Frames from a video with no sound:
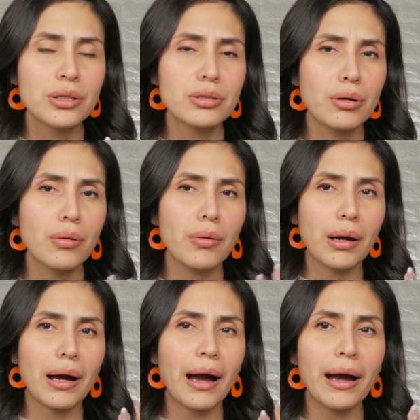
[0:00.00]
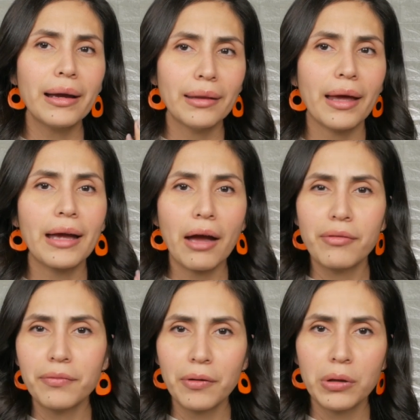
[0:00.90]
So I like
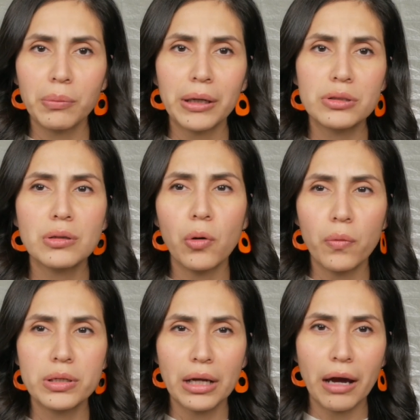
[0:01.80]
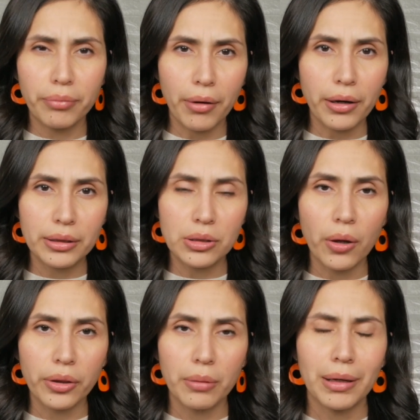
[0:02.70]
having fun with my nails. I'm always going to have product
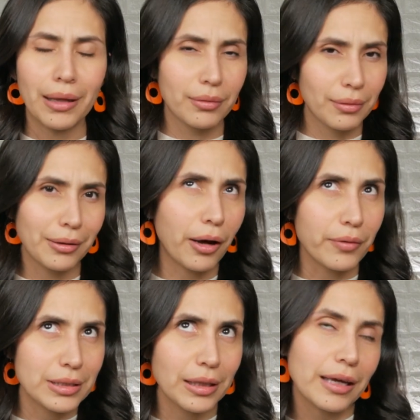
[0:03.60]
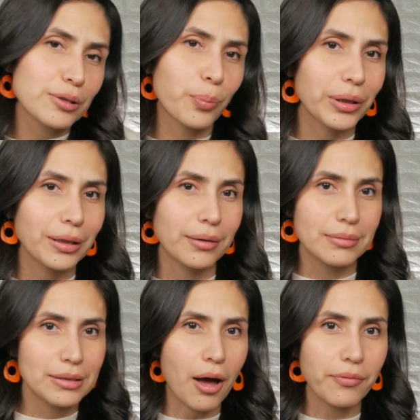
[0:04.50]
on them, and I obviously like to put the
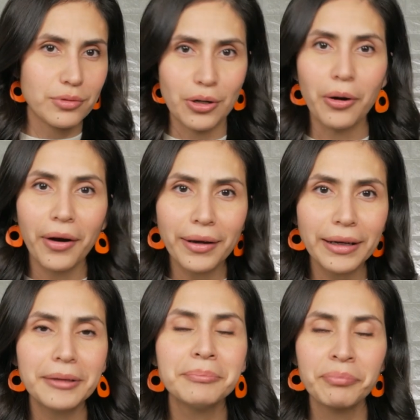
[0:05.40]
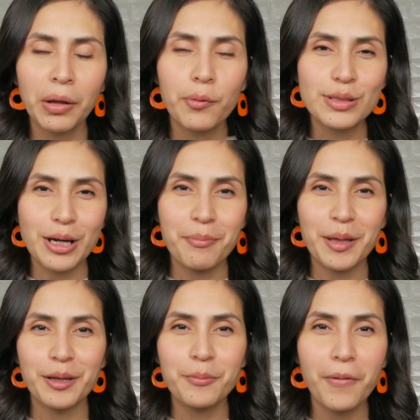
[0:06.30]
soft gel on it. We'll talk
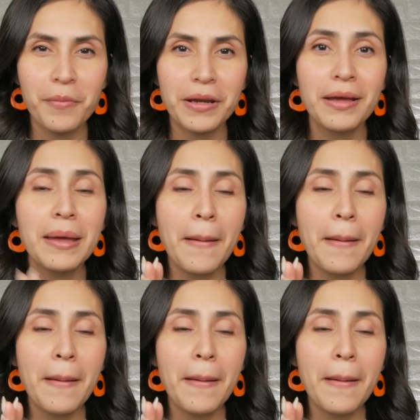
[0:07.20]
about it in a moment.